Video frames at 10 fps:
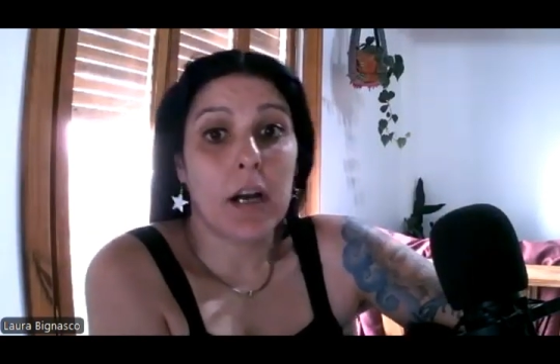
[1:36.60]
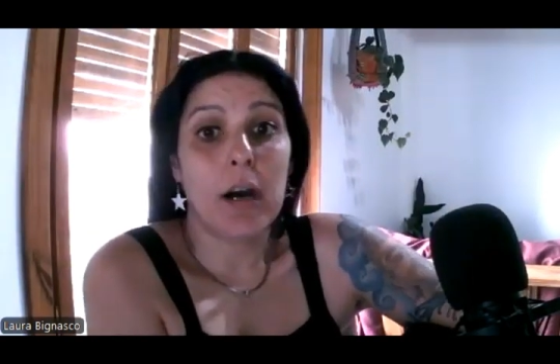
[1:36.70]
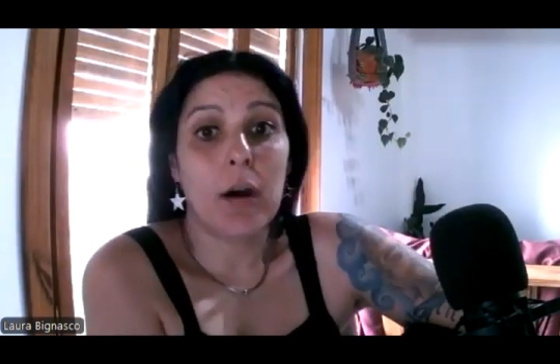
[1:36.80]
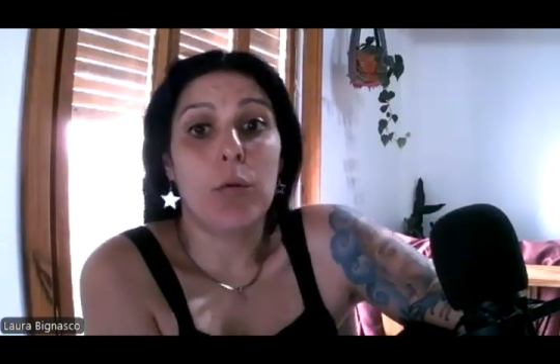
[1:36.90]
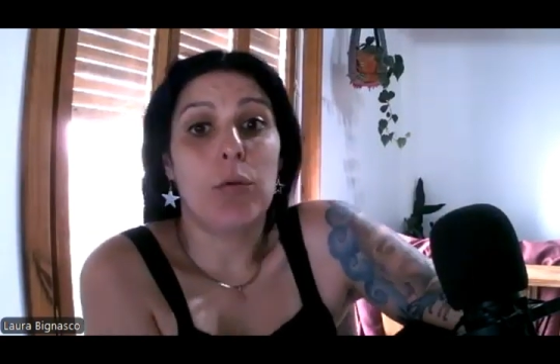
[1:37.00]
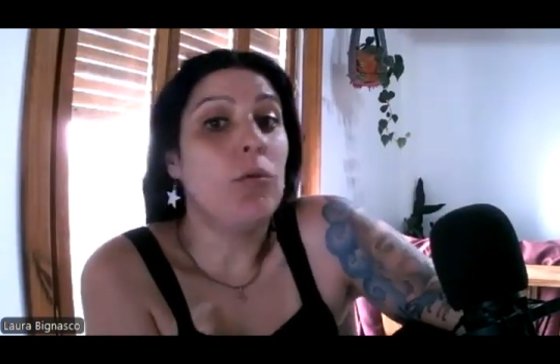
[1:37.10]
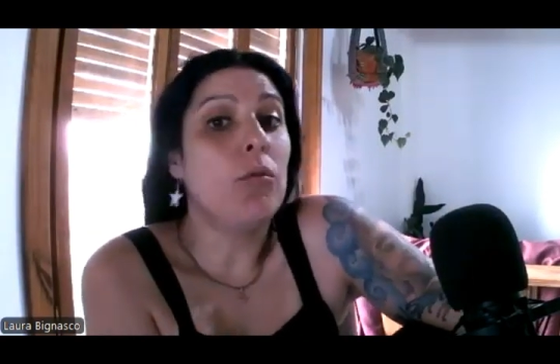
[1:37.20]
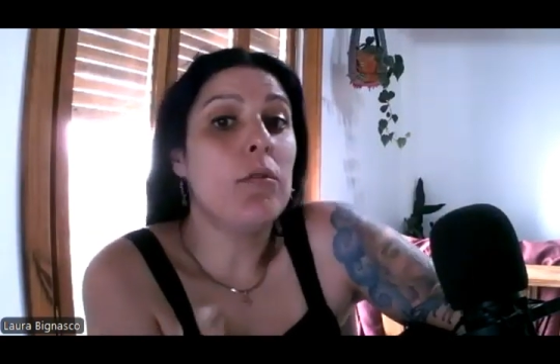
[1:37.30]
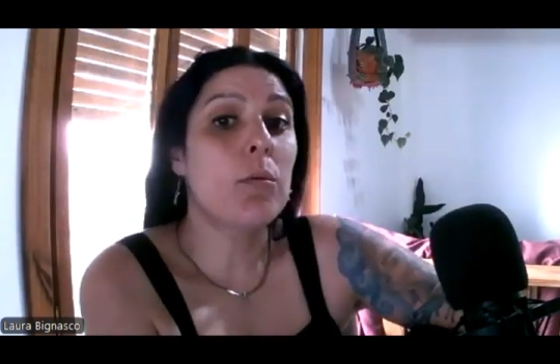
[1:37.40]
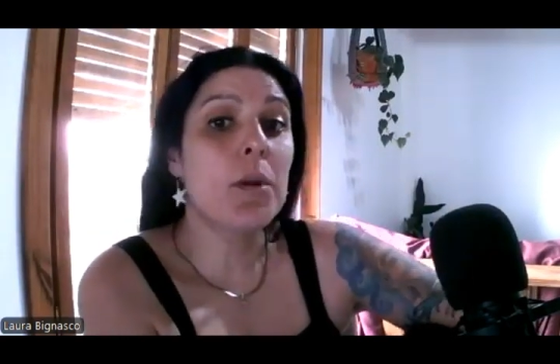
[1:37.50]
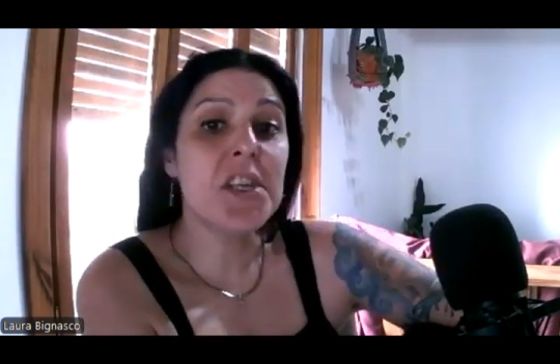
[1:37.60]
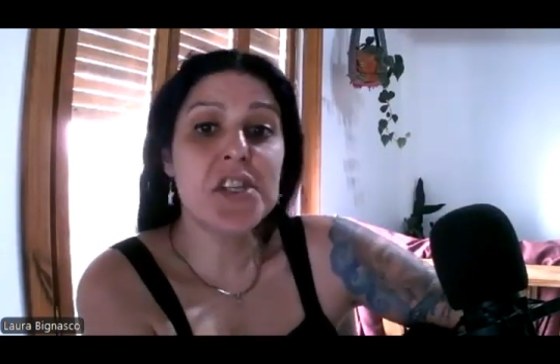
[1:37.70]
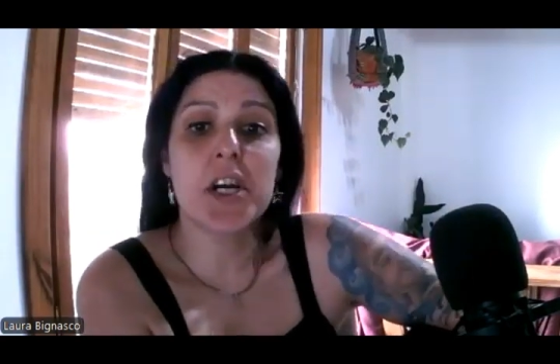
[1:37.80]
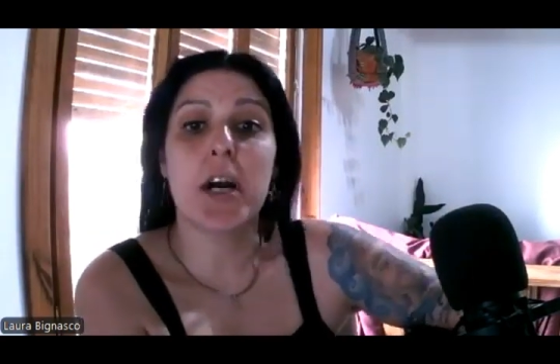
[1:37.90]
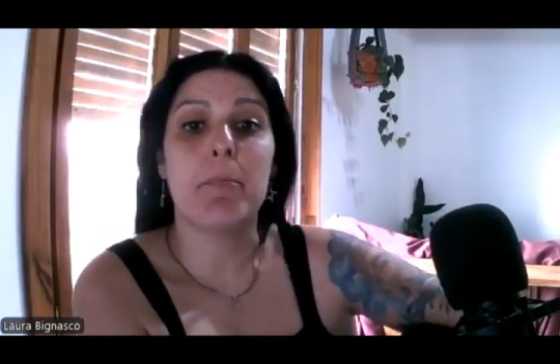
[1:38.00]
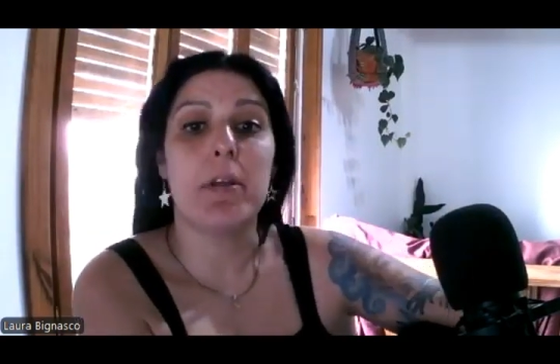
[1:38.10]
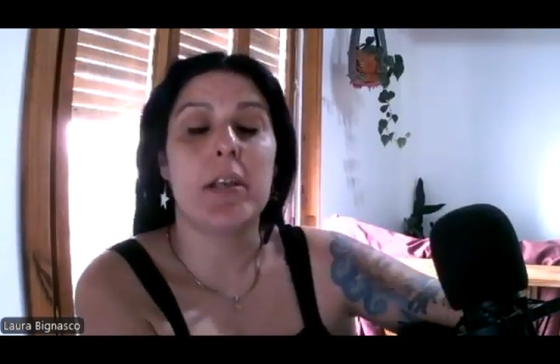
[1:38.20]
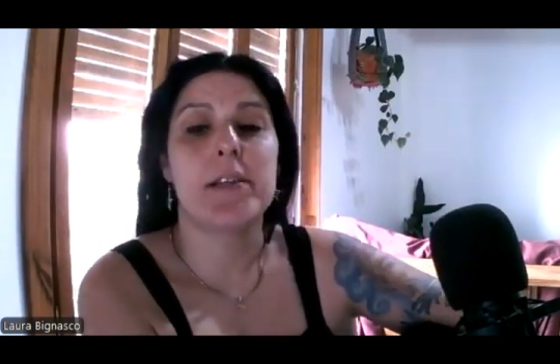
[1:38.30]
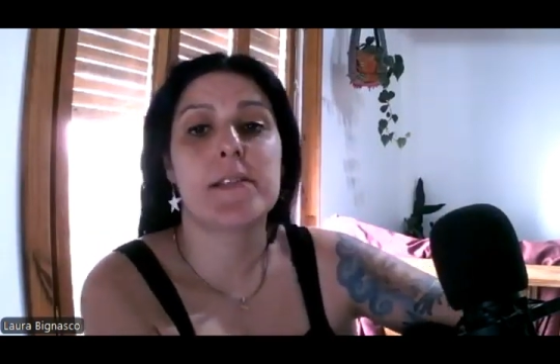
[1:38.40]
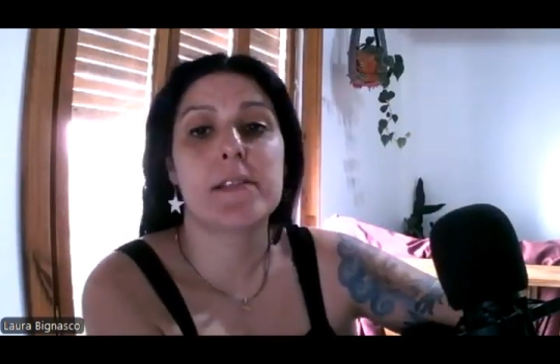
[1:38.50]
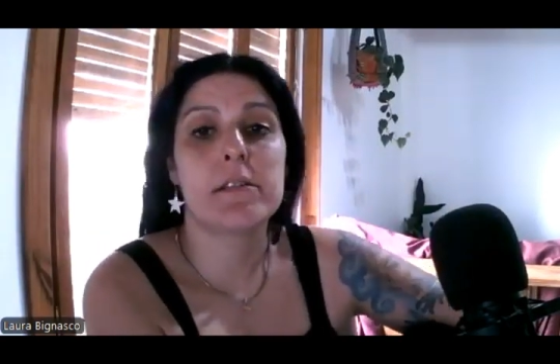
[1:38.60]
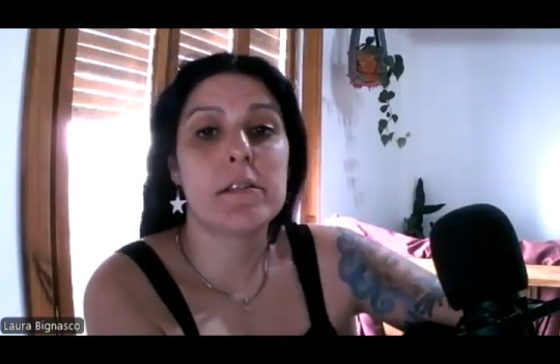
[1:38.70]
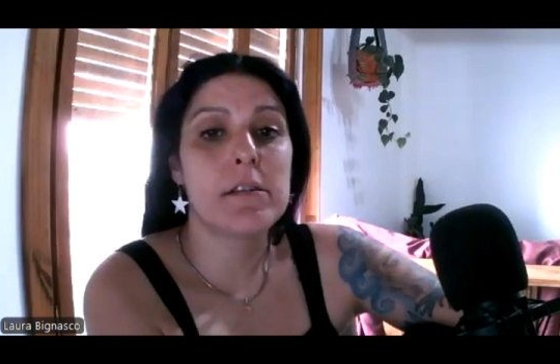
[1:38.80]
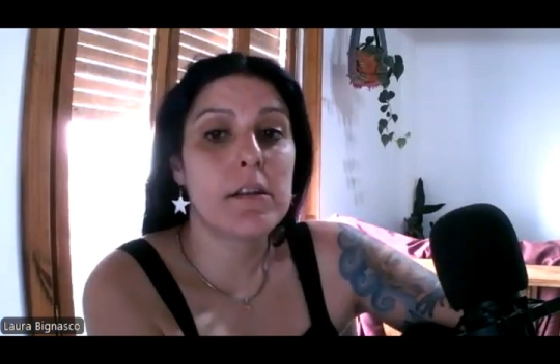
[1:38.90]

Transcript: how do you reach happiness?